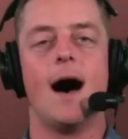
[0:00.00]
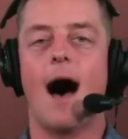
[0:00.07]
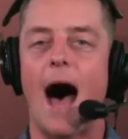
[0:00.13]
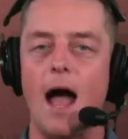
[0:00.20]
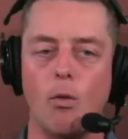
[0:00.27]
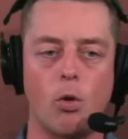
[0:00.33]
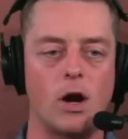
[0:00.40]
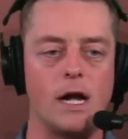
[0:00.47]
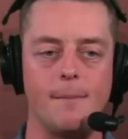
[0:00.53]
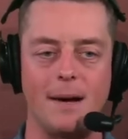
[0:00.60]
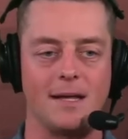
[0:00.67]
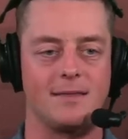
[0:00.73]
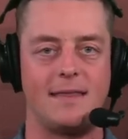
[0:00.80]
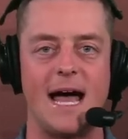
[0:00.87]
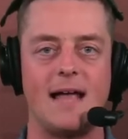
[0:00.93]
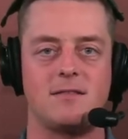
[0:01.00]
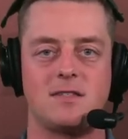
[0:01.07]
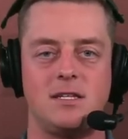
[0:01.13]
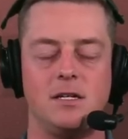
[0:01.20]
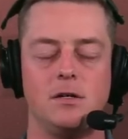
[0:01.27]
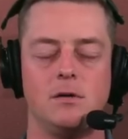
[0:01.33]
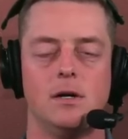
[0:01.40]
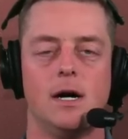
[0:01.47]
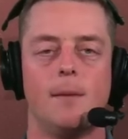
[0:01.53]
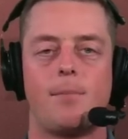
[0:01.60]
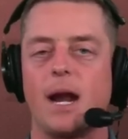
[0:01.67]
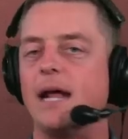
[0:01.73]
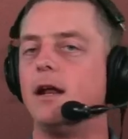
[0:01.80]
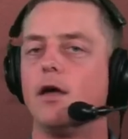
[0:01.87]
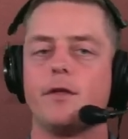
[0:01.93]
I worry about that too, but
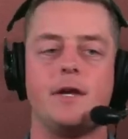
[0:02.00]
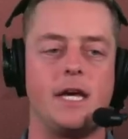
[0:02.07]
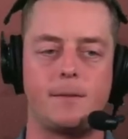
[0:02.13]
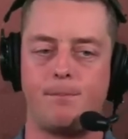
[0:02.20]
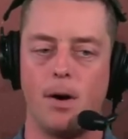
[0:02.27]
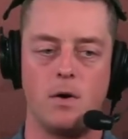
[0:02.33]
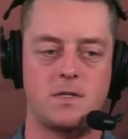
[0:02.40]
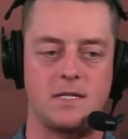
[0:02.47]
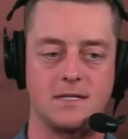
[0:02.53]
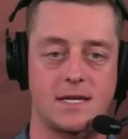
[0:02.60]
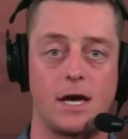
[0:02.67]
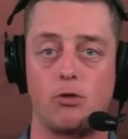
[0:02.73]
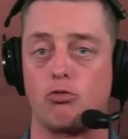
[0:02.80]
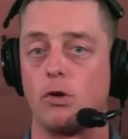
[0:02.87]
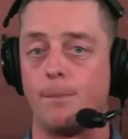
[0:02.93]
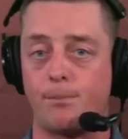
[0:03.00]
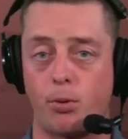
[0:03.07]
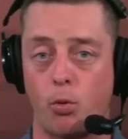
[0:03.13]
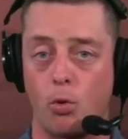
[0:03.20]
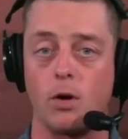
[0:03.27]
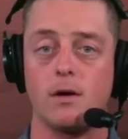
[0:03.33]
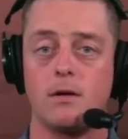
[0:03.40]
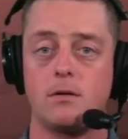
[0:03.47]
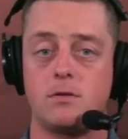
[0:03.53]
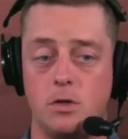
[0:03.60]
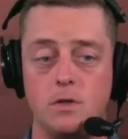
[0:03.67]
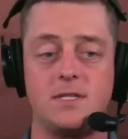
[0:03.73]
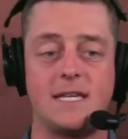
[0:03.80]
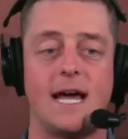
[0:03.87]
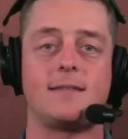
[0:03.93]
I know that Nick Bosa is going to report to
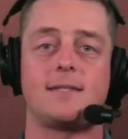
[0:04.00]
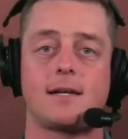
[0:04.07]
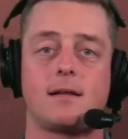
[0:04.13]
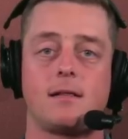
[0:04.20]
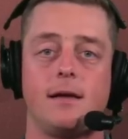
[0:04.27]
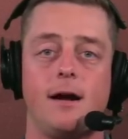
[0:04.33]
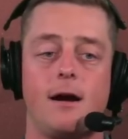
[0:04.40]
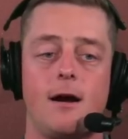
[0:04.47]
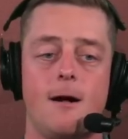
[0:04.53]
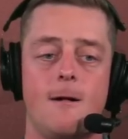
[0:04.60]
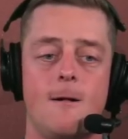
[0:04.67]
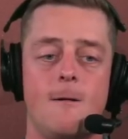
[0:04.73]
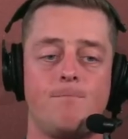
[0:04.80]
Santa Clara